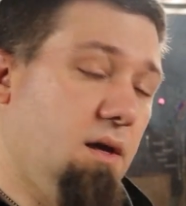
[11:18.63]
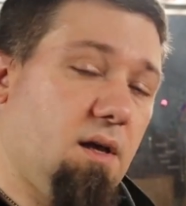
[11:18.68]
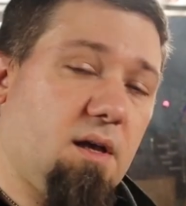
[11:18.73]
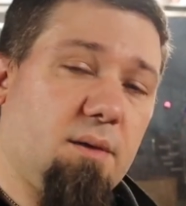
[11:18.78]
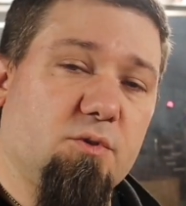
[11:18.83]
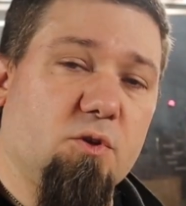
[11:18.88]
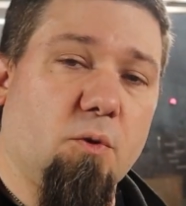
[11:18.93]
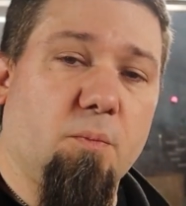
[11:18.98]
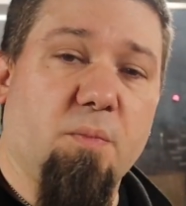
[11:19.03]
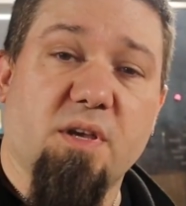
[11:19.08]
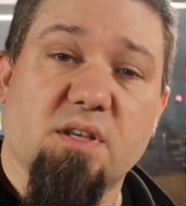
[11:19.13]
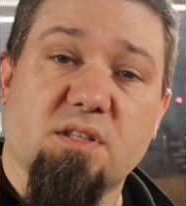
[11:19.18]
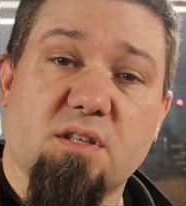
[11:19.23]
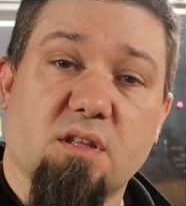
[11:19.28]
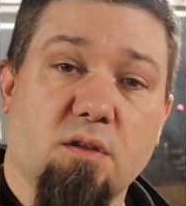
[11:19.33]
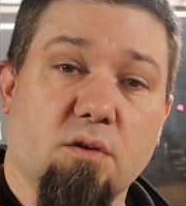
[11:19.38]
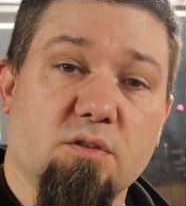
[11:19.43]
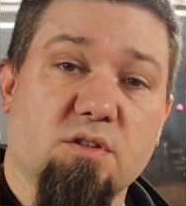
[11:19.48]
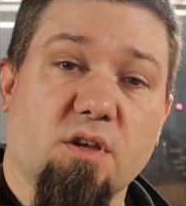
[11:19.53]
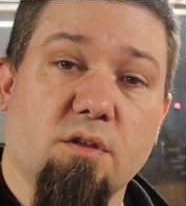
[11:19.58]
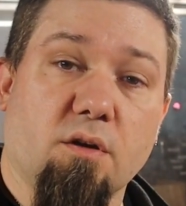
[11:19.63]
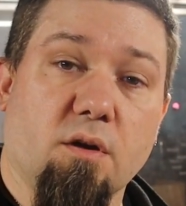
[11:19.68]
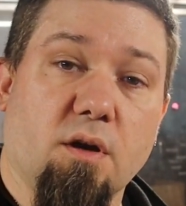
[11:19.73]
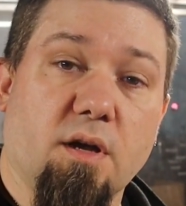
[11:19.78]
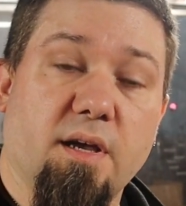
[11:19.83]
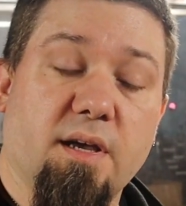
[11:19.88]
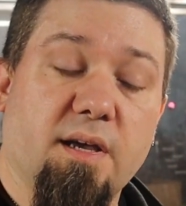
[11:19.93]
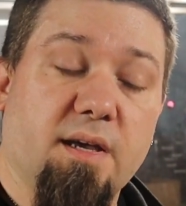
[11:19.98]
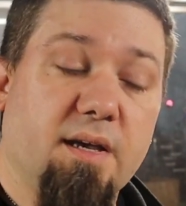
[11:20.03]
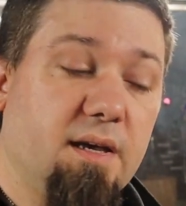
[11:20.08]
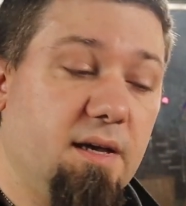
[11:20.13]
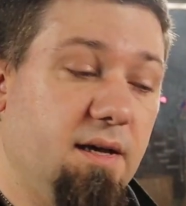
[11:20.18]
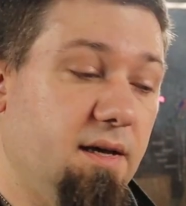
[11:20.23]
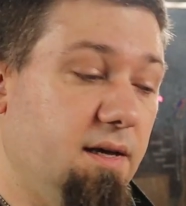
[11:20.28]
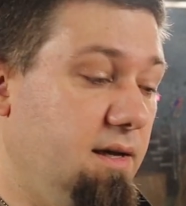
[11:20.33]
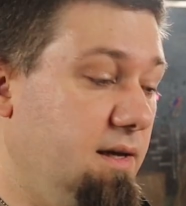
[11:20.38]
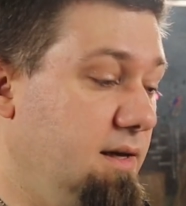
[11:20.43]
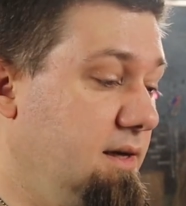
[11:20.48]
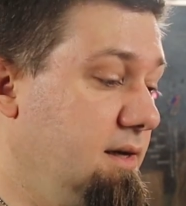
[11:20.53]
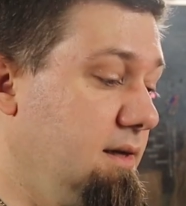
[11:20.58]
I'm so pissed that those other
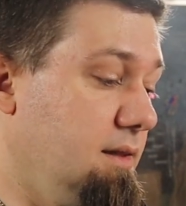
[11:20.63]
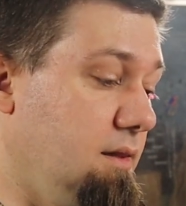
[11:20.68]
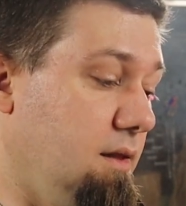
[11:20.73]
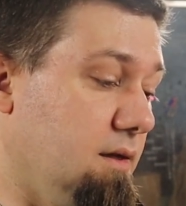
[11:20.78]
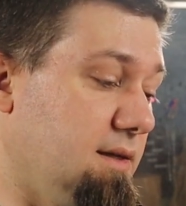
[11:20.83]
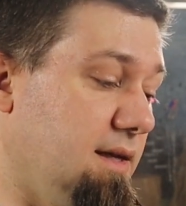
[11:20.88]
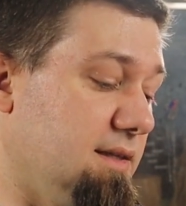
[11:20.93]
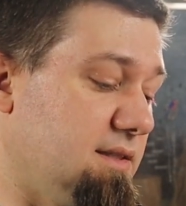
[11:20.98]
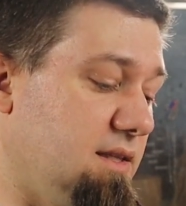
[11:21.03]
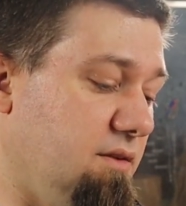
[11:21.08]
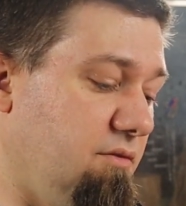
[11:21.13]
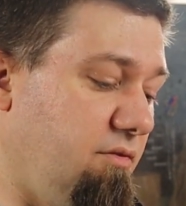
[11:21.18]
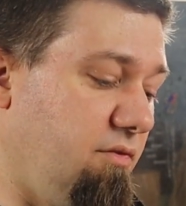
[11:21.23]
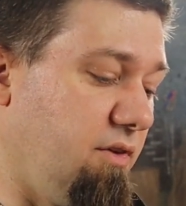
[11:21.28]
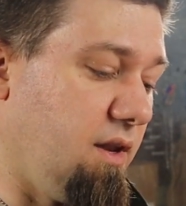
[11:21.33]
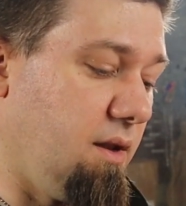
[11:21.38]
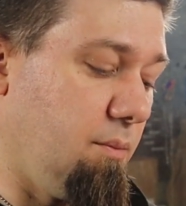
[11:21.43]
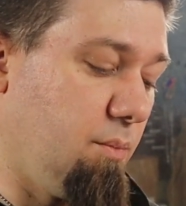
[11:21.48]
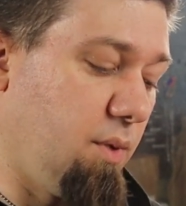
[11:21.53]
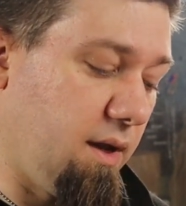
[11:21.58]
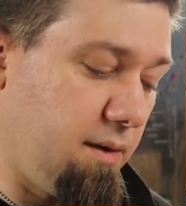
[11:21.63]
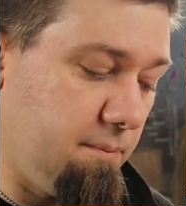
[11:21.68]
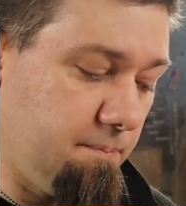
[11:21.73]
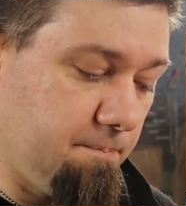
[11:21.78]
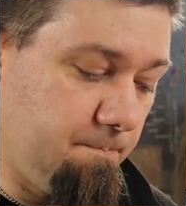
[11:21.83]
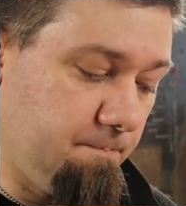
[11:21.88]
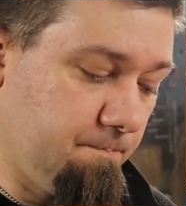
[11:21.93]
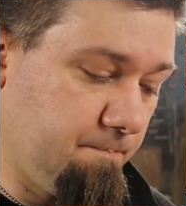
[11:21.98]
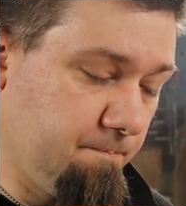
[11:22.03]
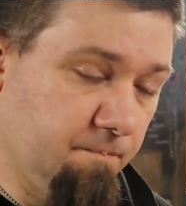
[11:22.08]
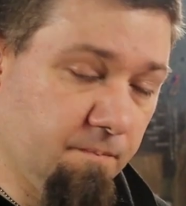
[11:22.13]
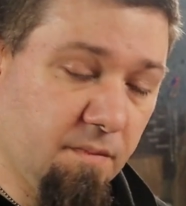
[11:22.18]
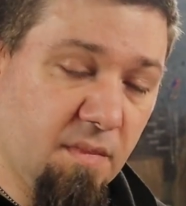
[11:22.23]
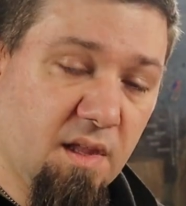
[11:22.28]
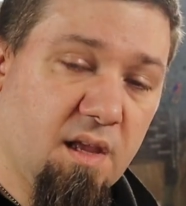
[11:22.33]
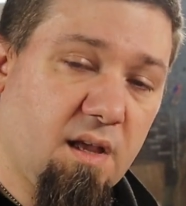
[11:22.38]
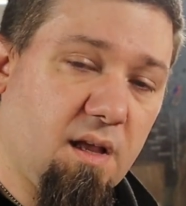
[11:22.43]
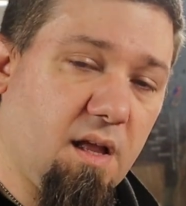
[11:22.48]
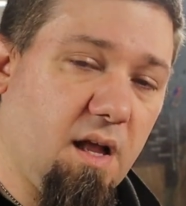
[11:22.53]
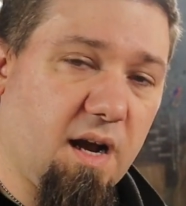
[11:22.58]
lug nuts didn't fit, but
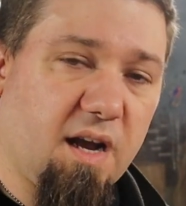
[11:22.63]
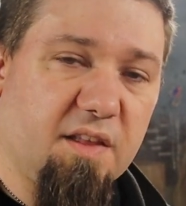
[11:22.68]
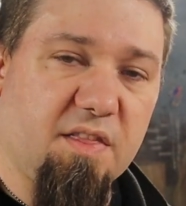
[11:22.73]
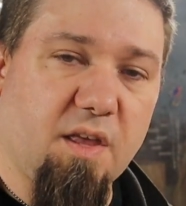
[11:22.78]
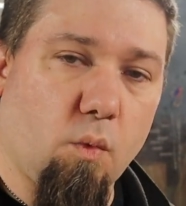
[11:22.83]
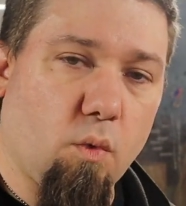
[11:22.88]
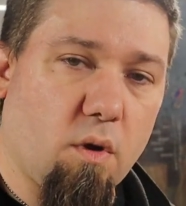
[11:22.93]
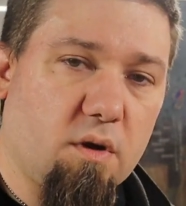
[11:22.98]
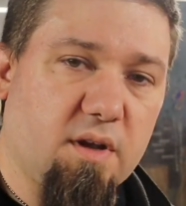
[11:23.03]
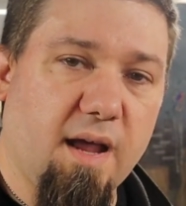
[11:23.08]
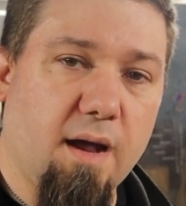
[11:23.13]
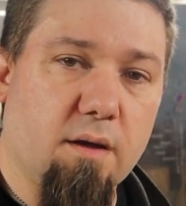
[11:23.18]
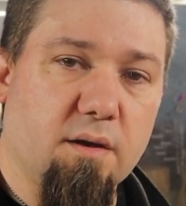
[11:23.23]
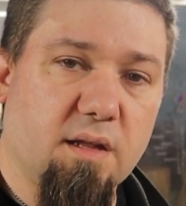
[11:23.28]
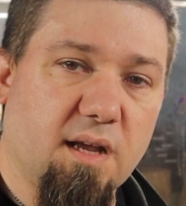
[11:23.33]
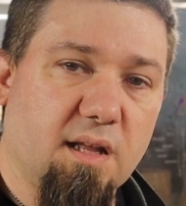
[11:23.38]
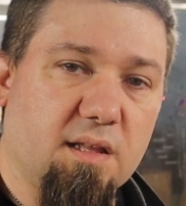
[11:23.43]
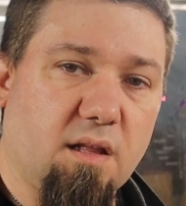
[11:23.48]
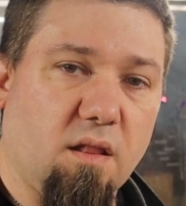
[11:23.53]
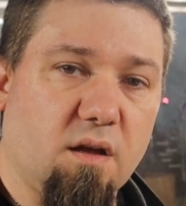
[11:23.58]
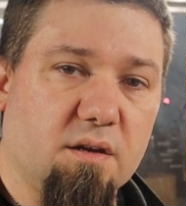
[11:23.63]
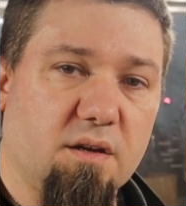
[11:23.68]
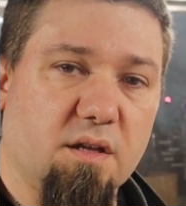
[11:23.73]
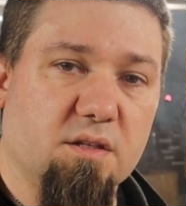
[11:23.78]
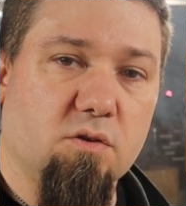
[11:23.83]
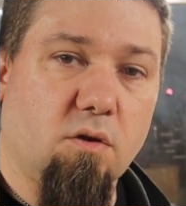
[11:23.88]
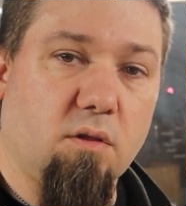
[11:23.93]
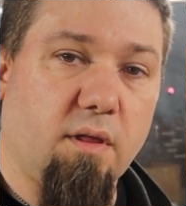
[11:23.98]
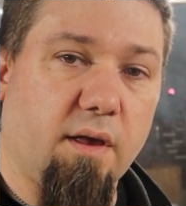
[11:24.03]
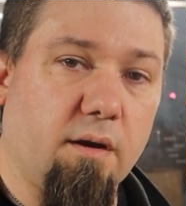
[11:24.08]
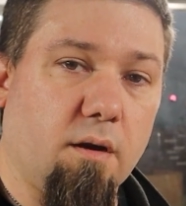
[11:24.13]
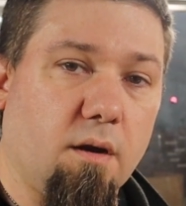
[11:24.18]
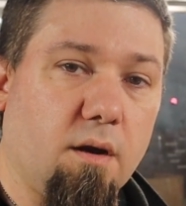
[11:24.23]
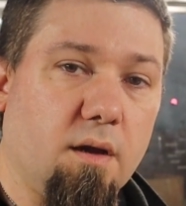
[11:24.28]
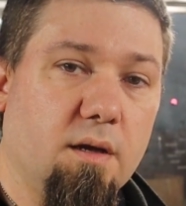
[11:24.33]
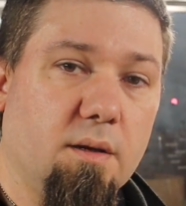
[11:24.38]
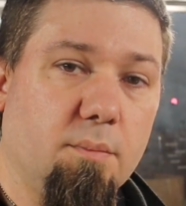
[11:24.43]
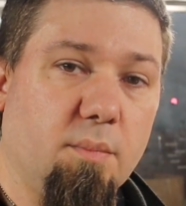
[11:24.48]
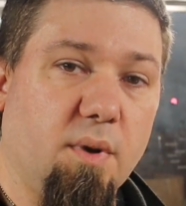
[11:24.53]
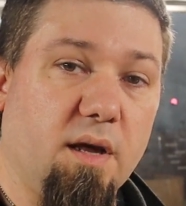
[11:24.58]
I'll get that worked out and get the lug nuts on later.
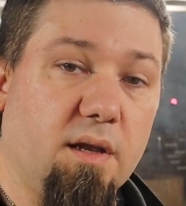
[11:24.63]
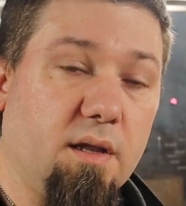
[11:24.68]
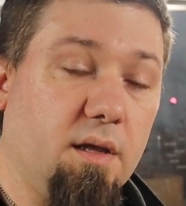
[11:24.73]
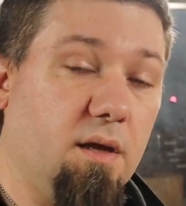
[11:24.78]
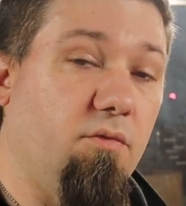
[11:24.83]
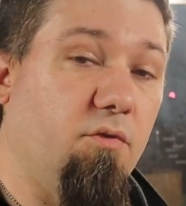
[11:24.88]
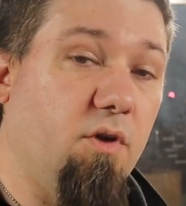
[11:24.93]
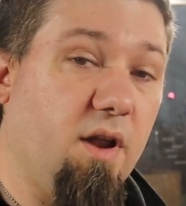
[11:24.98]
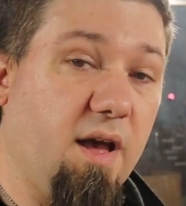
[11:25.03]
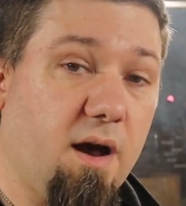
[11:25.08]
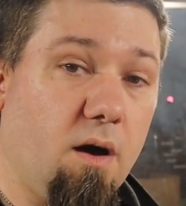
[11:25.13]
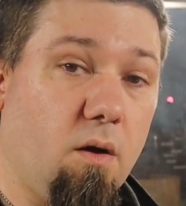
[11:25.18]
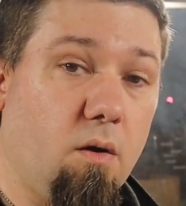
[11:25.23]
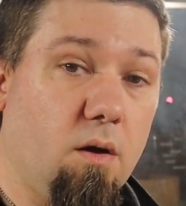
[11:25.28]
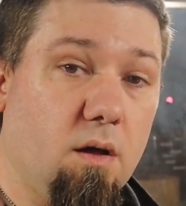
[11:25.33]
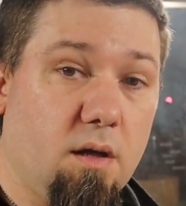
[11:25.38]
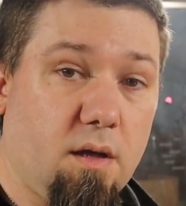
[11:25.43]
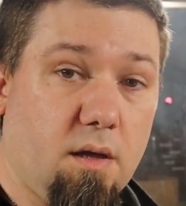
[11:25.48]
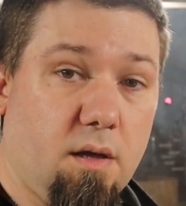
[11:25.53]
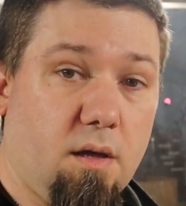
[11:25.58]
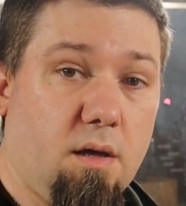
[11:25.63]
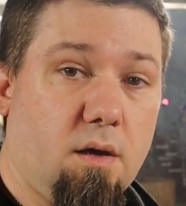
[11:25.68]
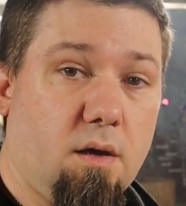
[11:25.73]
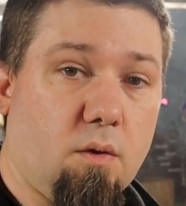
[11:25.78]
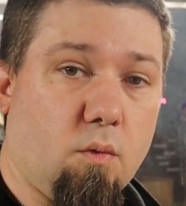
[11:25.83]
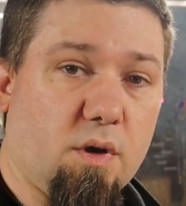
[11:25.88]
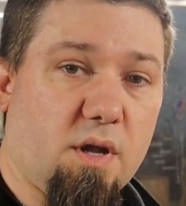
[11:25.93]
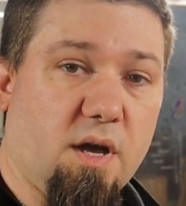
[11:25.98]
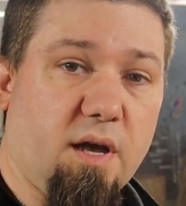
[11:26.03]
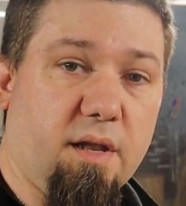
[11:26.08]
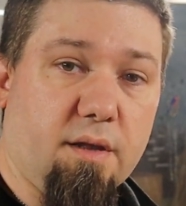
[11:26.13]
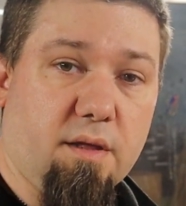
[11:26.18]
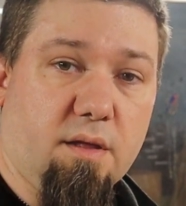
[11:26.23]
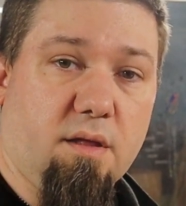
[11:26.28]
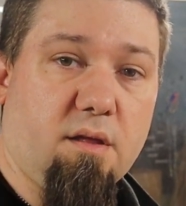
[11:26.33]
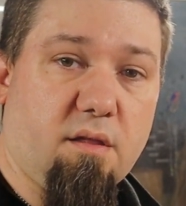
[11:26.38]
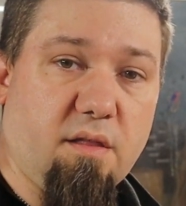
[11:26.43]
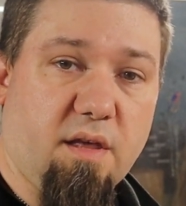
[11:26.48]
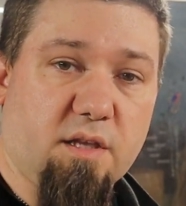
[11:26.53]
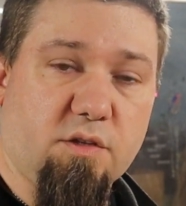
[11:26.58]
But for now, we're done.
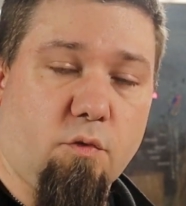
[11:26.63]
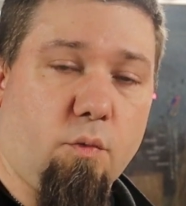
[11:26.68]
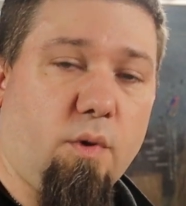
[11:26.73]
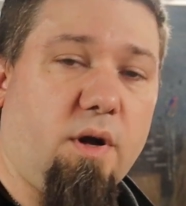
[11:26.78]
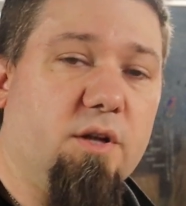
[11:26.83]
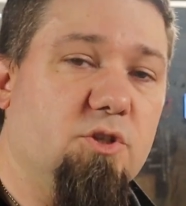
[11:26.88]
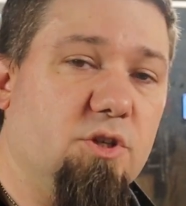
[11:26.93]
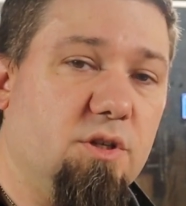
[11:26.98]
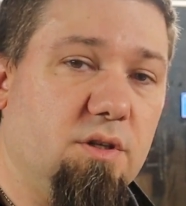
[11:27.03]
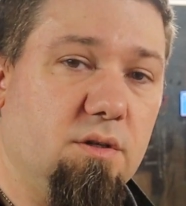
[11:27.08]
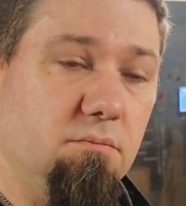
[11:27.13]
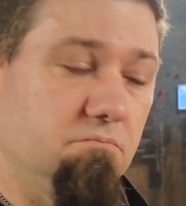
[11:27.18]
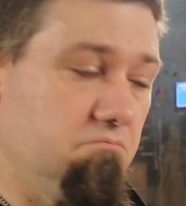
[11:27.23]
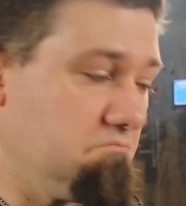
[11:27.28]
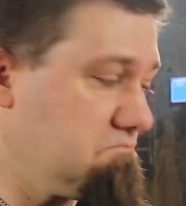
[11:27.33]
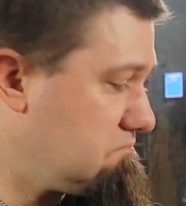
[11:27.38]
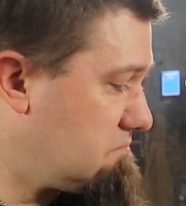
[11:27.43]
Thanks for watching.